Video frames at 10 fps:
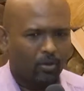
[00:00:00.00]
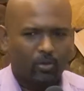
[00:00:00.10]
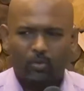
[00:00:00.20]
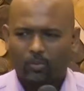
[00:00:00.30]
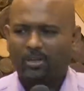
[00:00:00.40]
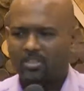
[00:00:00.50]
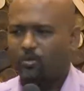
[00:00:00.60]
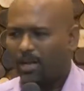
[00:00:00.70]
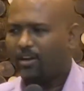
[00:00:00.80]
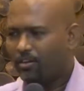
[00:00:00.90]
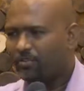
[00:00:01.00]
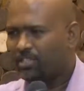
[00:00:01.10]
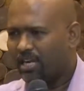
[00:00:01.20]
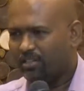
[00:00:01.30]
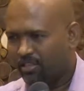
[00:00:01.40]
Uh, what's the quality of a
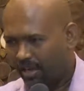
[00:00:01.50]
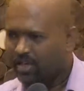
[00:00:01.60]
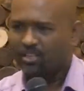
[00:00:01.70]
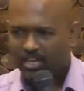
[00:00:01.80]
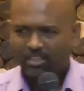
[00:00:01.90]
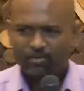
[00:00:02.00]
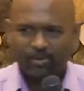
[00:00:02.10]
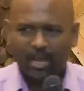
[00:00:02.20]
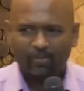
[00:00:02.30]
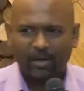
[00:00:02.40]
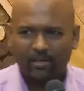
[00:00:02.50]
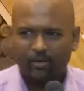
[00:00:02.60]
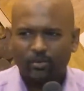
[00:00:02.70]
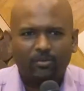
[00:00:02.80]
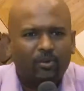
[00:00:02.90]
judge? Any judge for that matter.
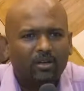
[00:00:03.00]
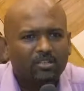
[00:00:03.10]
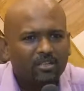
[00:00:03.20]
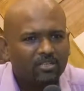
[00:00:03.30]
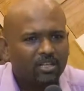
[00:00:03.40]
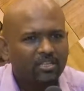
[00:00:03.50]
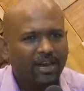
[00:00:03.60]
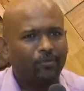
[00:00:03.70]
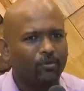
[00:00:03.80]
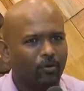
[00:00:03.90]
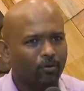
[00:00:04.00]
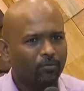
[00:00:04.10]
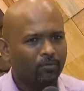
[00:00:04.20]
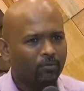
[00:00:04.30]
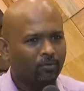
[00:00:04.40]
What, what does the judge have to know?